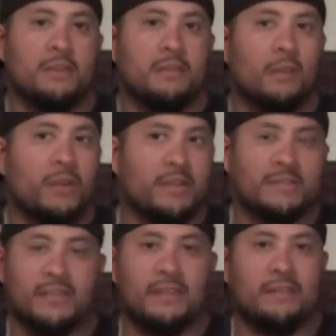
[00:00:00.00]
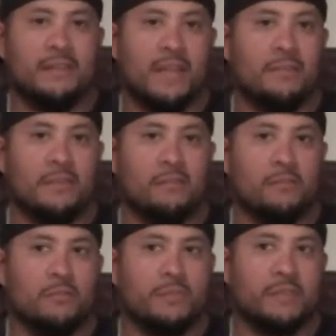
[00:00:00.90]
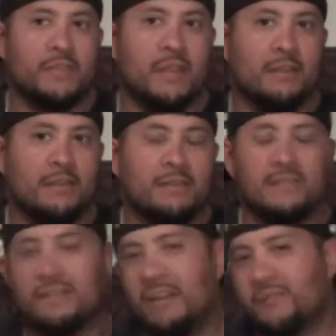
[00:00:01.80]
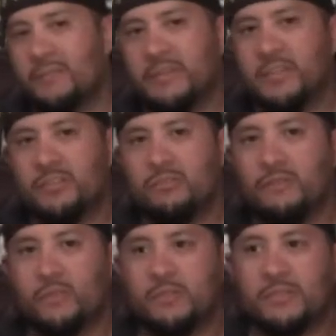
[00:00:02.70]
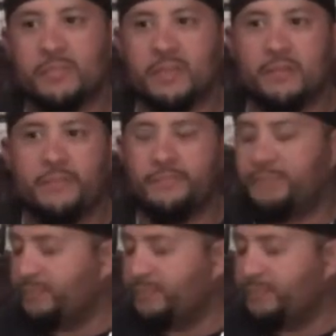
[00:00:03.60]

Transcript: Don't want to say the name of the group exactly because I don't have permission to, of course, but